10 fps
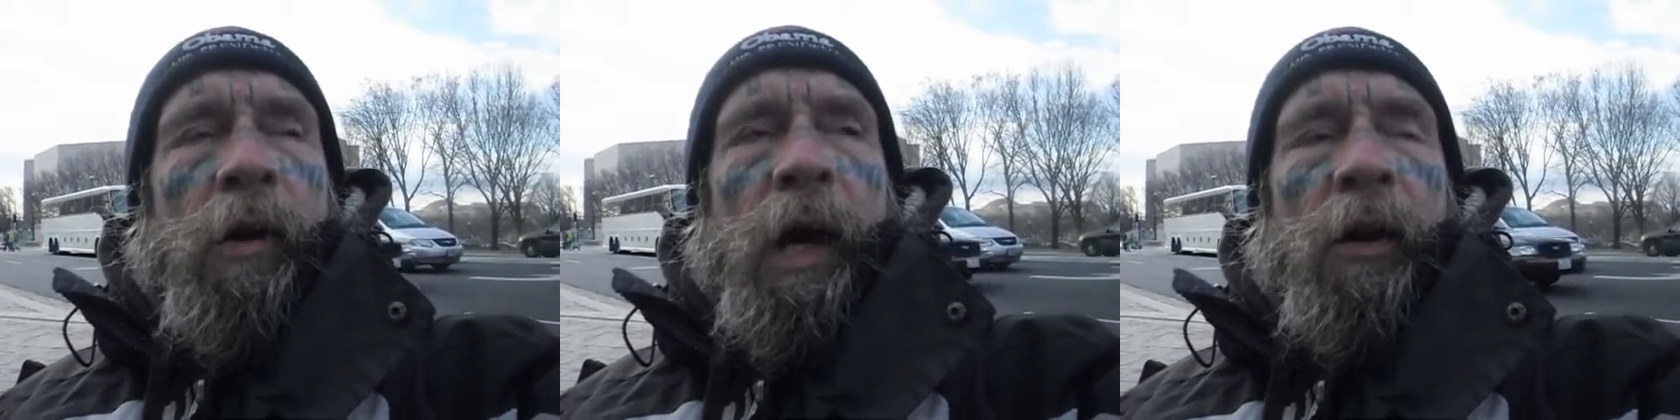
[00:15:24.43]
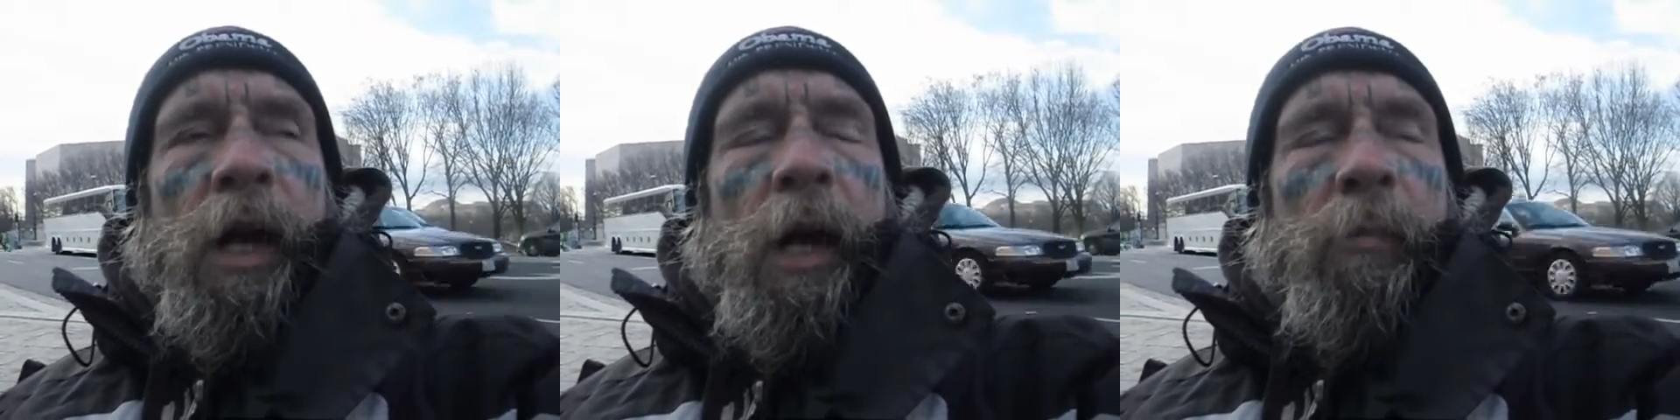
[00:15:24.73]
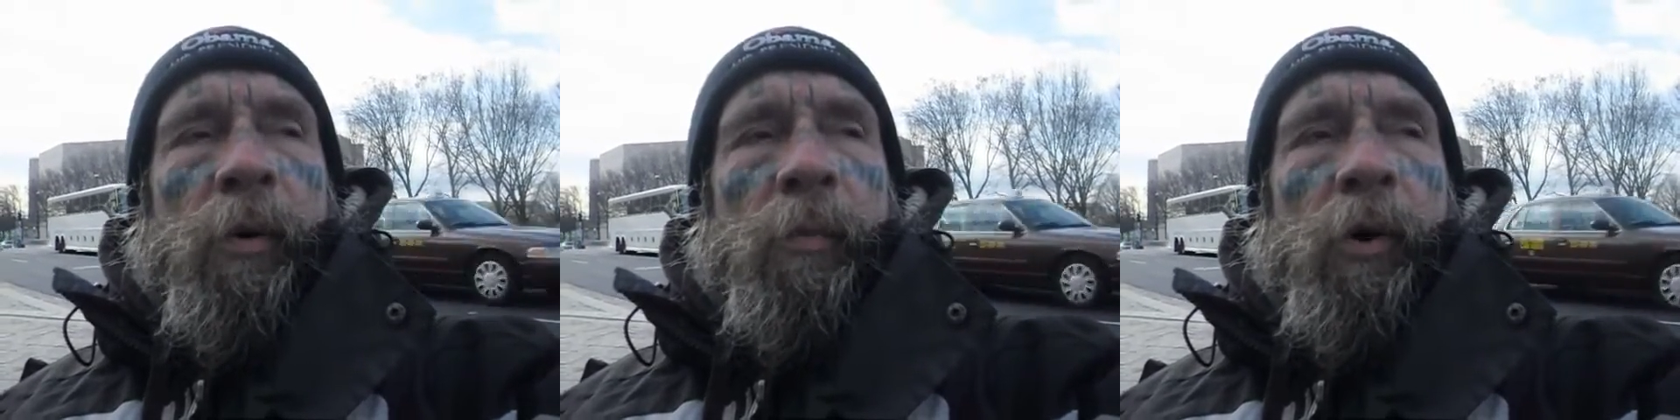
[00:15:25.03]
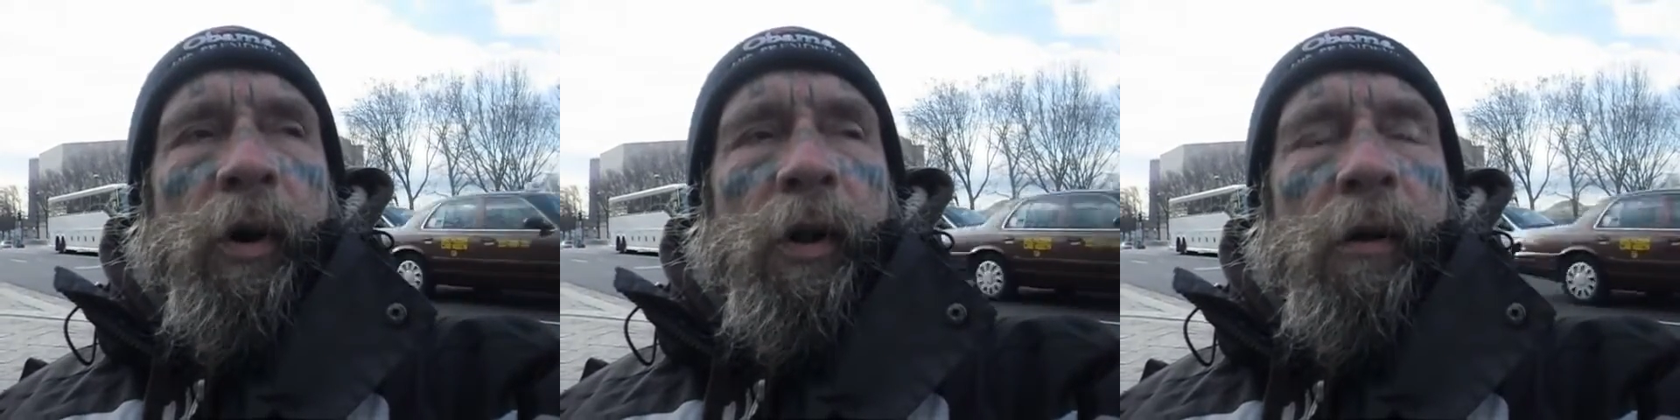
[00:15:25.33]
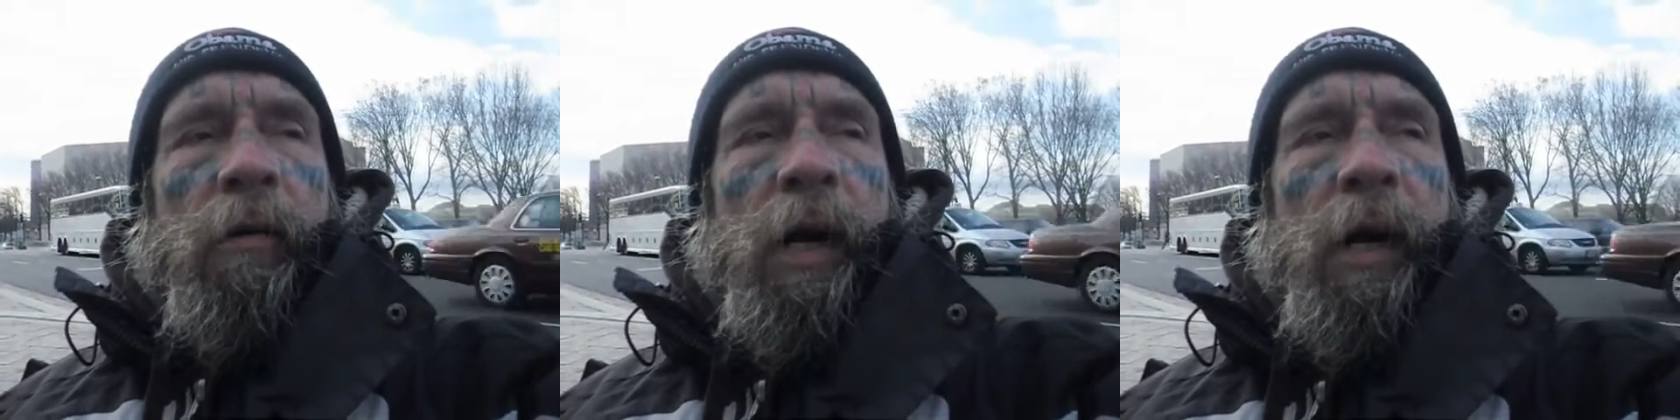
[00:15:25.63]
I'll not promote it.
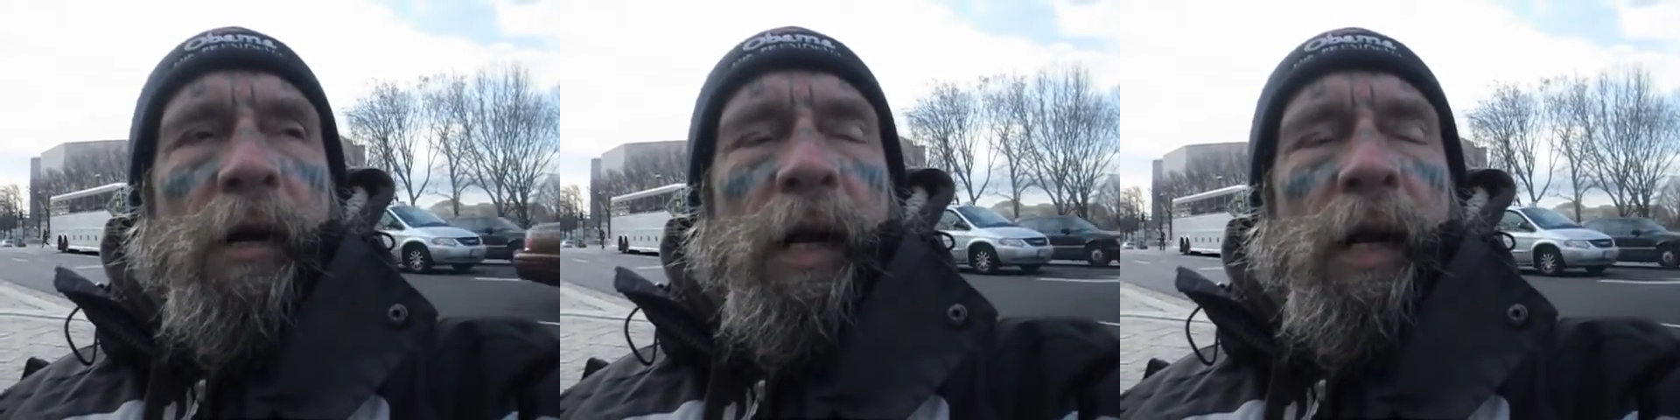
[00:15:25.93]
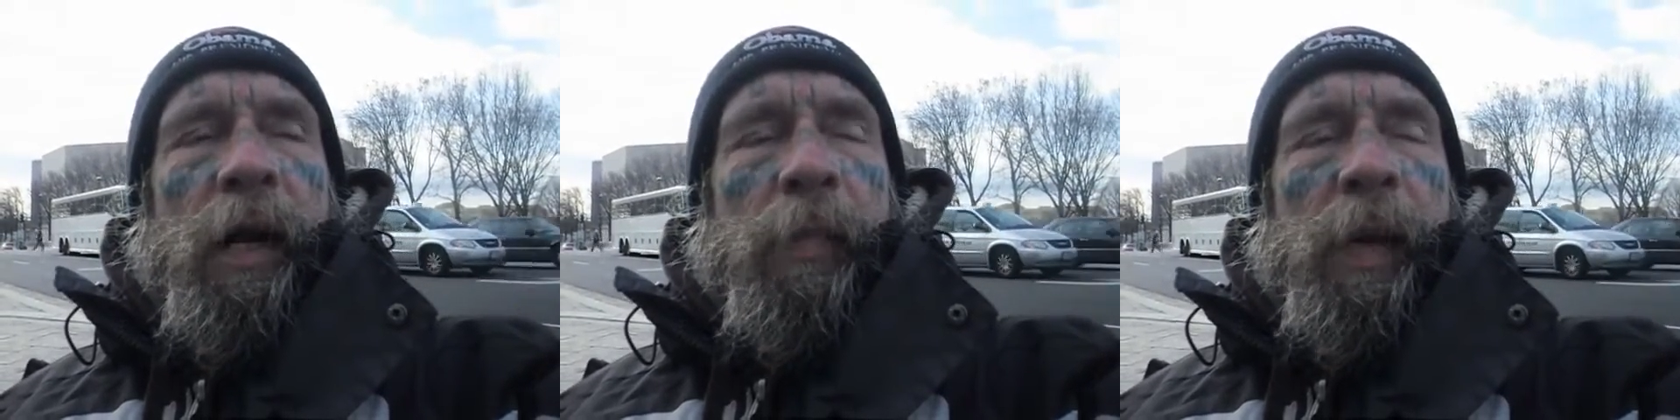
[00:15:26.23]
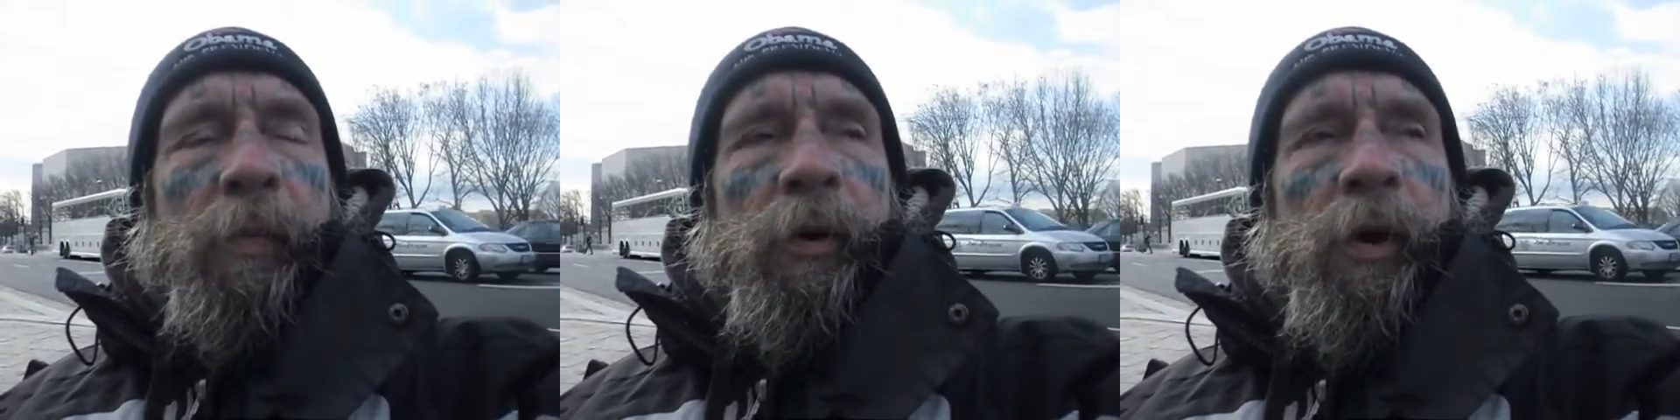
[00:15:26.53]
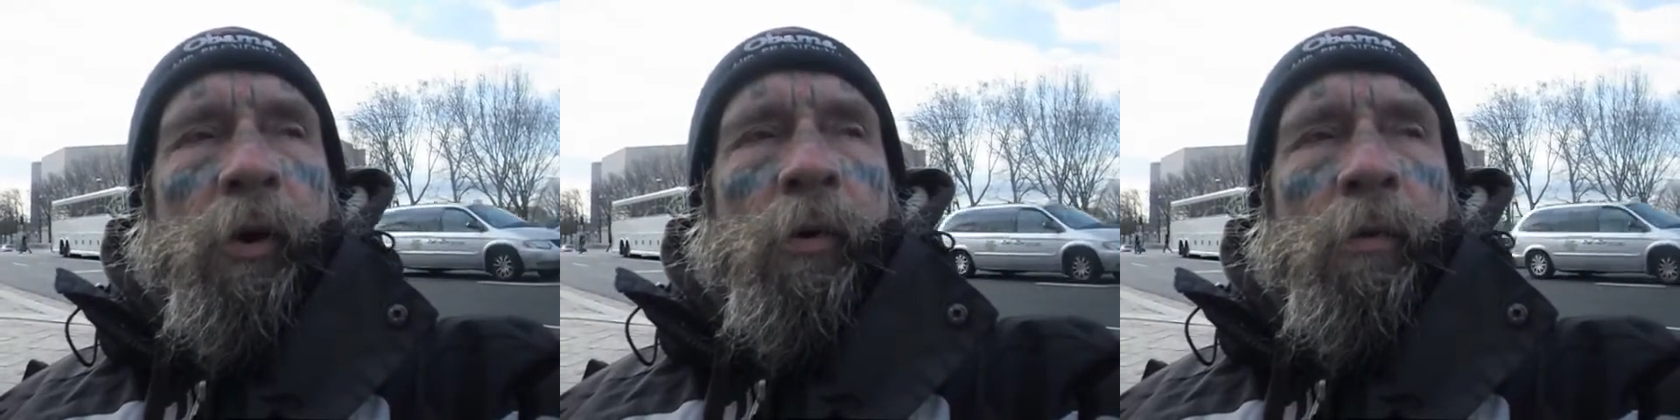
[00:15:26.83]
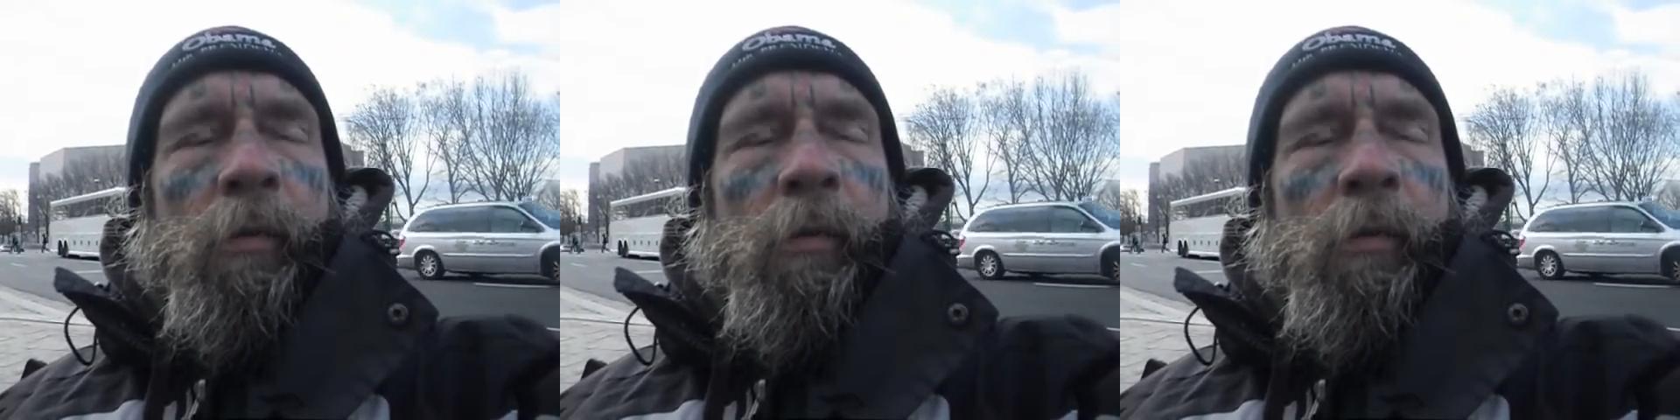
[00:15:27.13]
I'll not let people know.